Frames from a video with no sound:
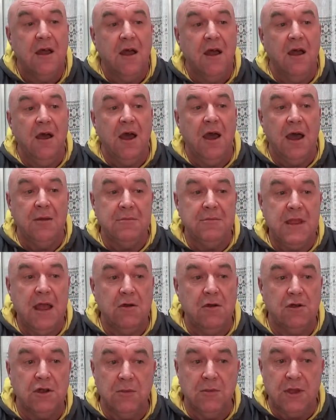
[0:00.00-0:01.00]
I'm
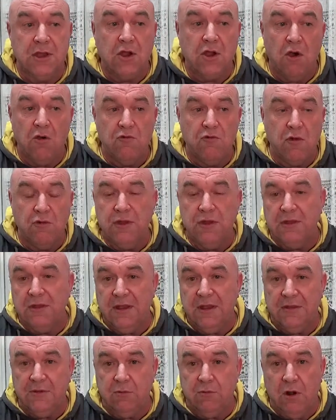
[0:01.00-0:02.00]
now going to be co-running
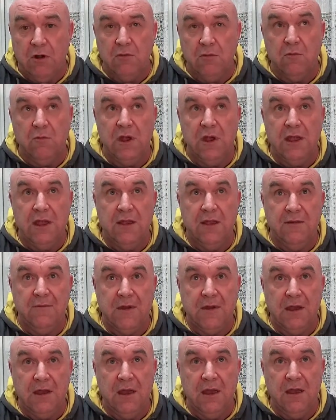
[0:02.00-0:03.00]
this one
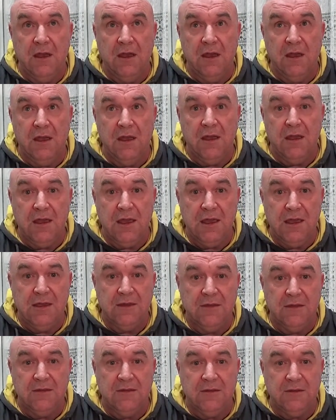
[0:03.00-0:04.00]
with
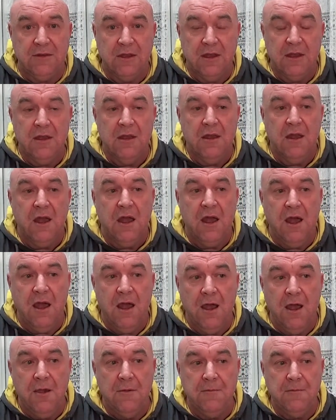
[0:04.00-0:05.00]
his
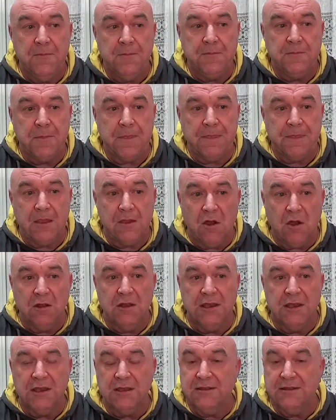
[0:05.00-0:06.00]

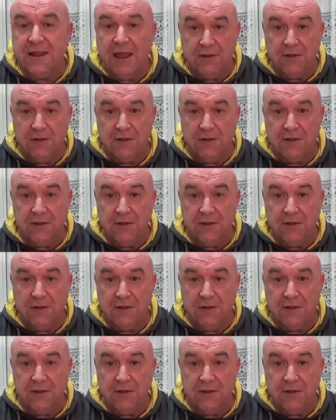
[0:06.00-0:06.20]
colleague